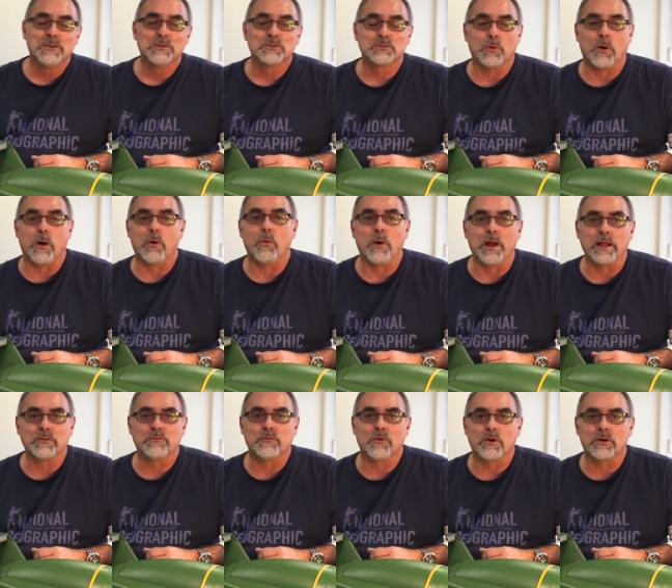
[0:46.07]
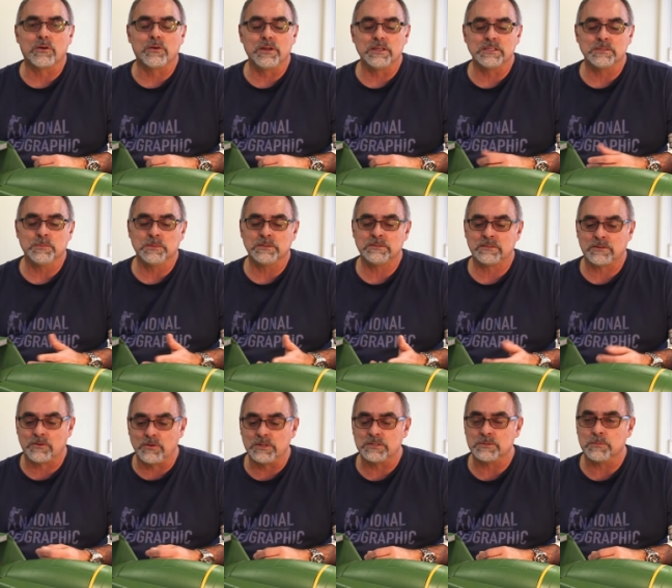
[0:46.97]
So I wait for Christmas,
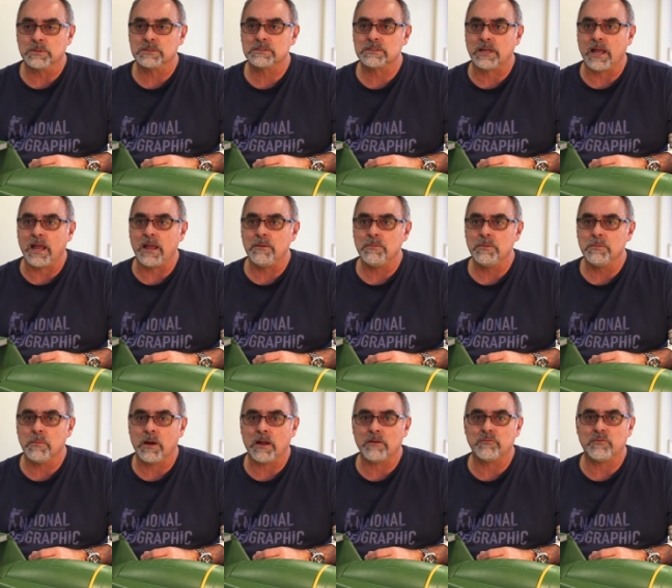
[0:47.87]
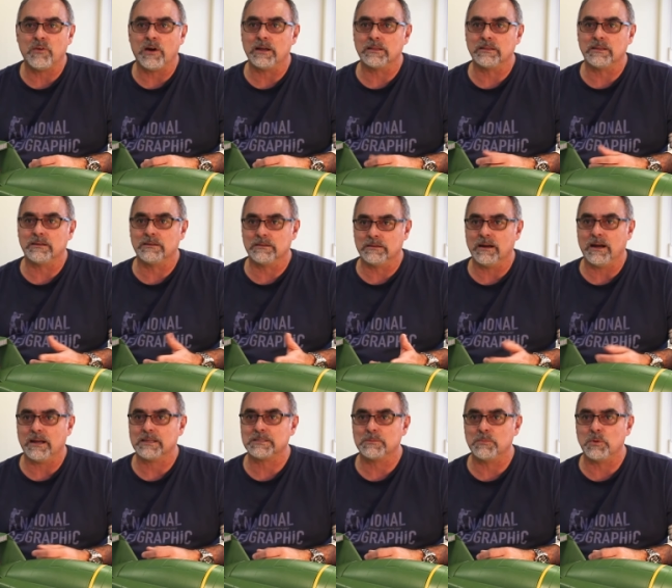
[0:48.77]
Christmas came, my father
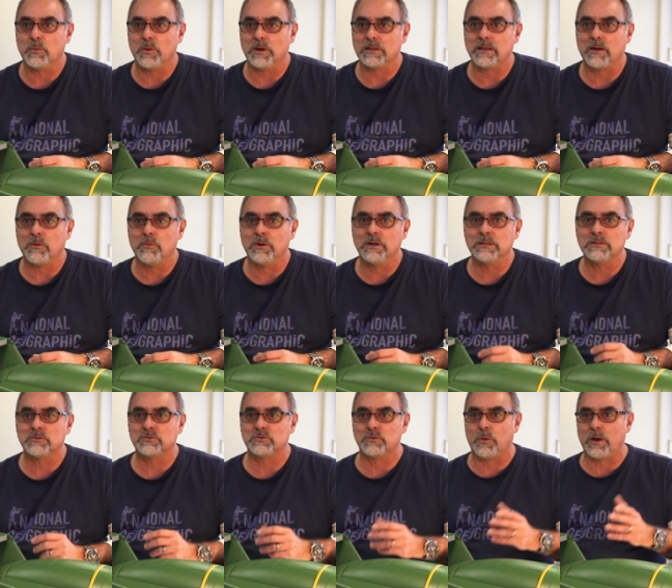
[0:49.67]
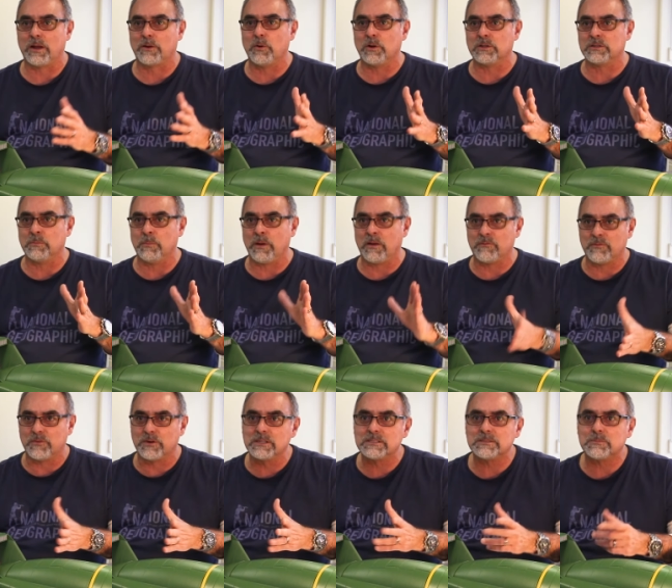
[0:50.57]
asked me what I want, so I got my
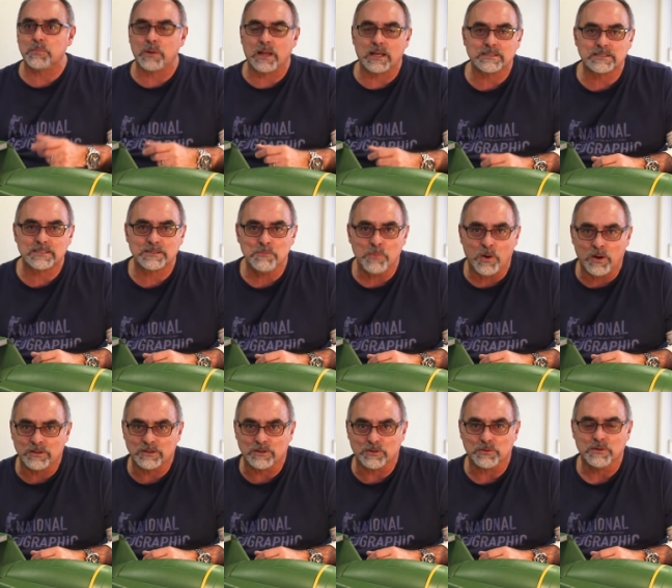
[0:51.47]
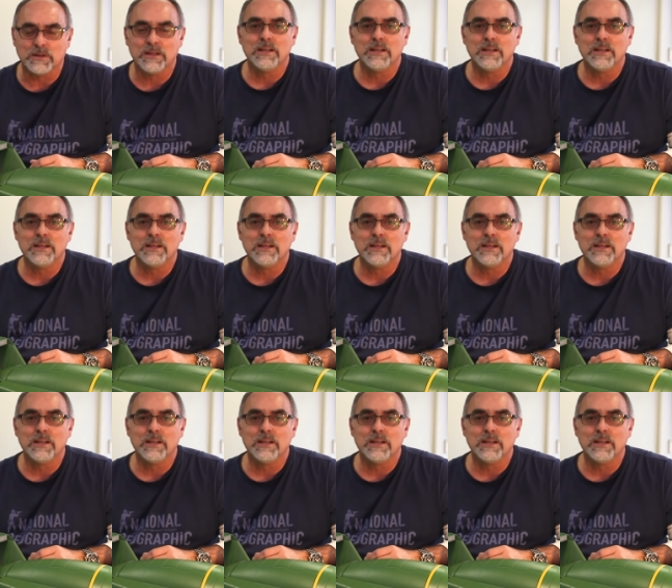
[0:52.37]
first plastic model.